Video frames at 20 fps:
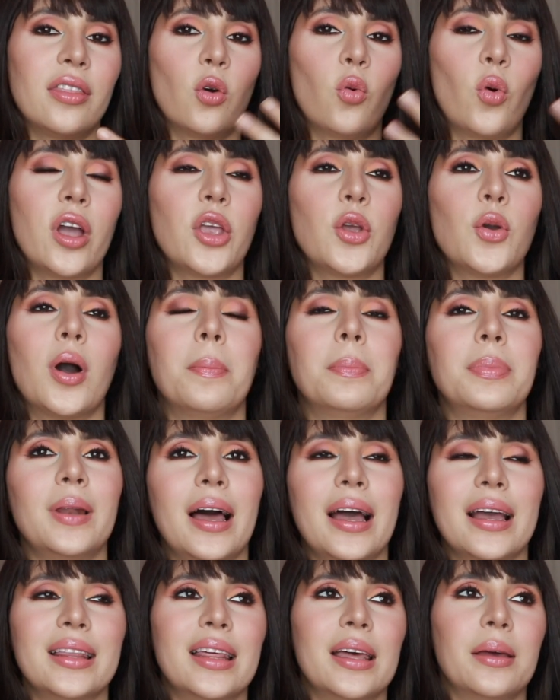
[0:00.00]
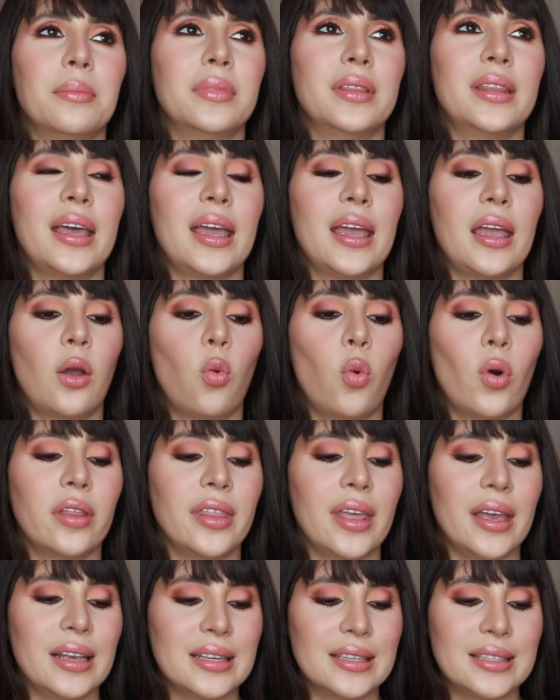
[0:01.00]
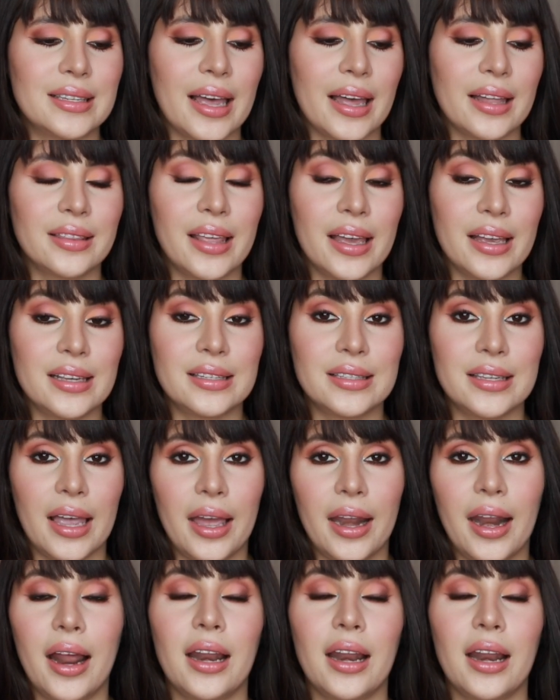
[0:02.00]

The way you apply them, they when they set, they set.